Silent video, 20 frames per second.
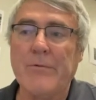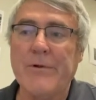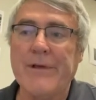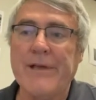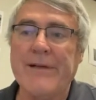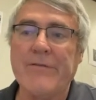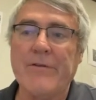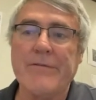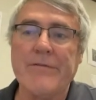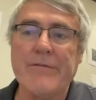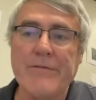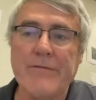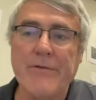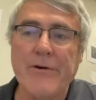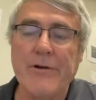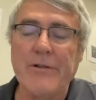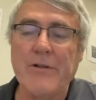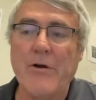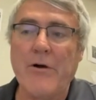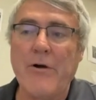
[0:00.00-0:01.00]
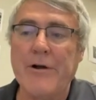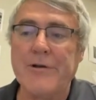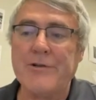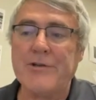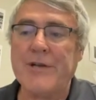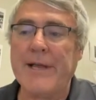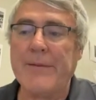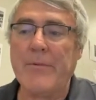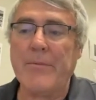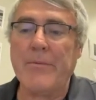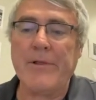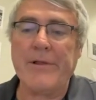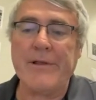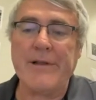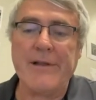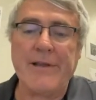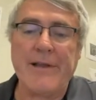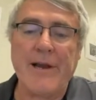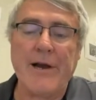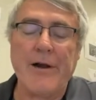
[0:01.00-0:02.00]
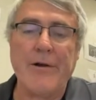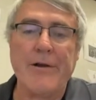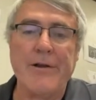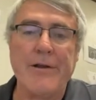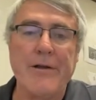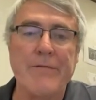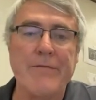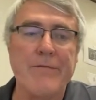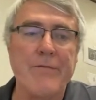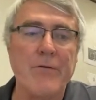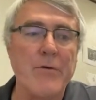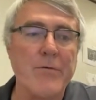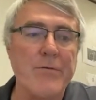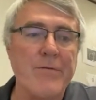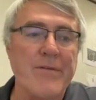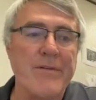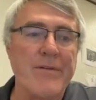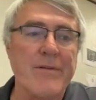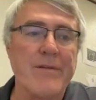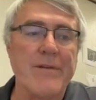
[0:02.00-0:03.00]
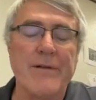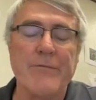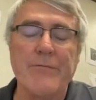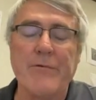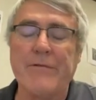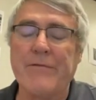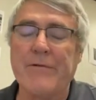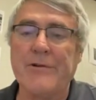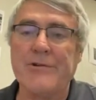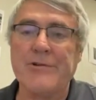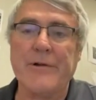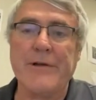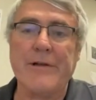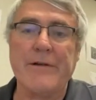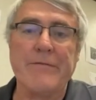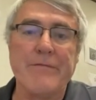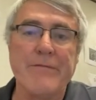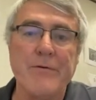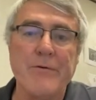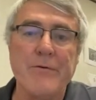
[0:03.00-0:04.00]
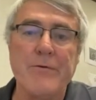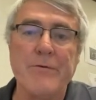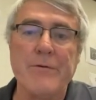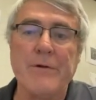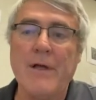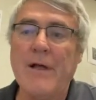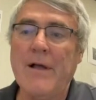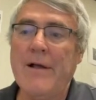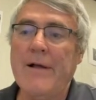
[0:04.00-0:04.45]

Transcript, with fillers: We have a very large capability to carry frozen and refrigerated food,